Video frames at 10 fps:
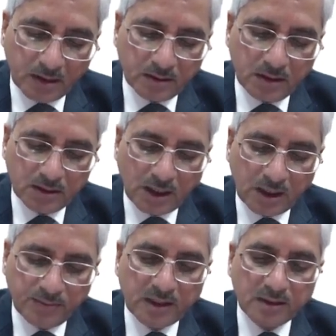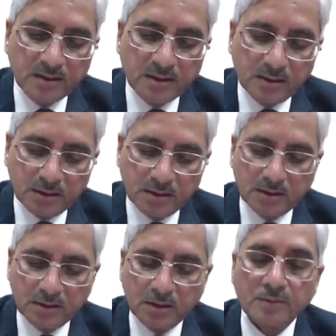d psi by
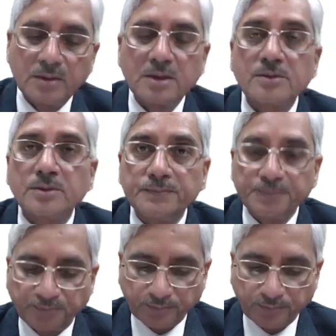dt equal to